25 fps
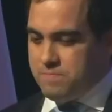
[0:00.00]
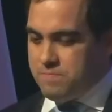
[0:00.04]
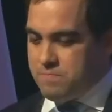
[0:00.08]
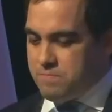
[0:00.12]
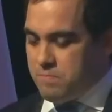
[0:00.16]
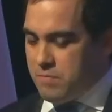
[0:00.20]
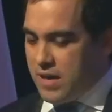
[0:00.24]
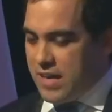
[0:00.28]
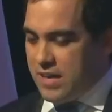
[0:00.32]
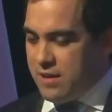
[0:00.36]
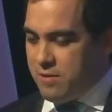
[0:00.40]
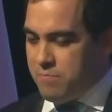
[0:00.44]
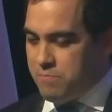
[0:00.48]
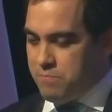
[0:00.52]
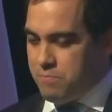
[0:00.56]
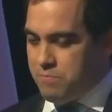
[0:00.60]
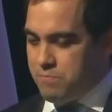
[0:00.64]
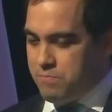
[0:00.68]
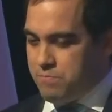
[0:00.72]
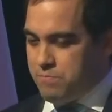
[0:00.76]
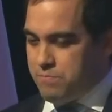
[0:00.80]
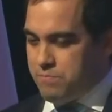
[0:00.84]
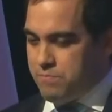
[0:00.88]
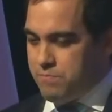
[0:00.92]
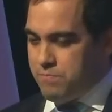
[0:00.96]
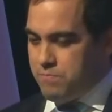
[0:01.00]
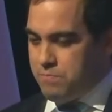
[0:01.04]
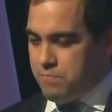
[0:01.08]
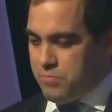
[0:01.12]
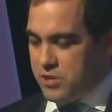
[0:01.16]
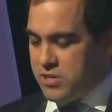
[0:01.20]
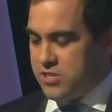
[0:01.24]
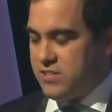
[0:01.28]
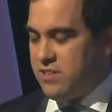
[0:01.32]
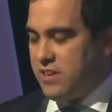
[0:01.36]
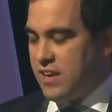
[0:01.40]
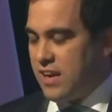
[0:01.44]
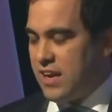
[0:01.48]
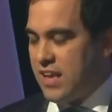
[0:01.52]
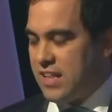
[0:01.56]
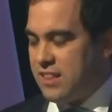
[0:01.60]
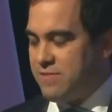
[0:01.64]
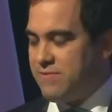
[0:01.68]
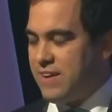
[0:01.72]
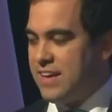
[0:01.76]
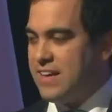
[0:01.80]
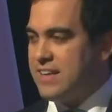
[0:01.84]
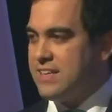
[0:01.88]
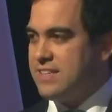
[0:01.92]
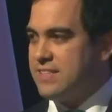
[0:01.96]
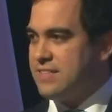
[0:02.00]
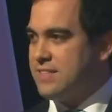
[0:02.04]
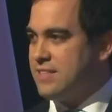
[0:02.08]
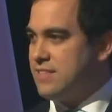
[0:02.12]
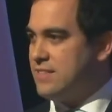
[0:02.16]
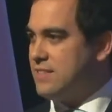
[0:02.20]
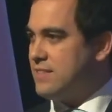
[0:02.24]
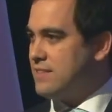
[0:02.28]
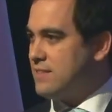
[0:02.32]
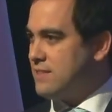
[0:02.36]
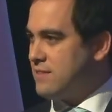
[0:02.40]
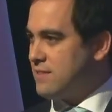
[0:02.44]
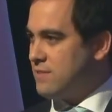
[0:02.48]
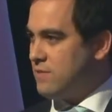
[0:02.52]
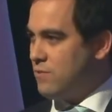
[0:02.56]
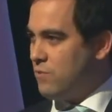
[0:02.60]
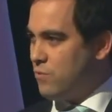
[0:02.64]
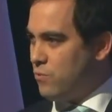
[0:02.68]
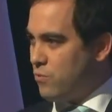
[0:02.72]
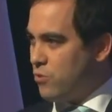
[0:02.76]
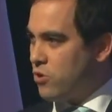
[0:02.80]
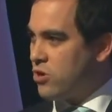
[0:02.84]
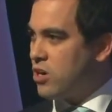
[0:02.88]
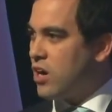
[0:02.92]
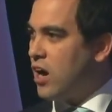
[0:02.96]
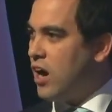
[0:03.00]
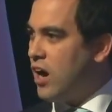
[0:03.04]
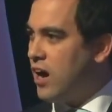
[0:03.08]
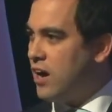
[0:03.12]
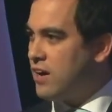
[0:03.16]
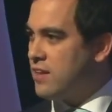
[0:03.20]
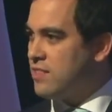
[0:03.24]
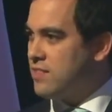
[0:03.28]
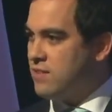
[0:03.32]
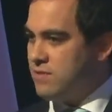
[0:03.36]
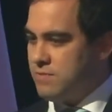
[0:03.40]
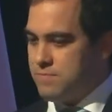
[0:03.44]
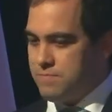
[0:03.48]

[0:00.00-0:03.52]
My personal advice is work hard,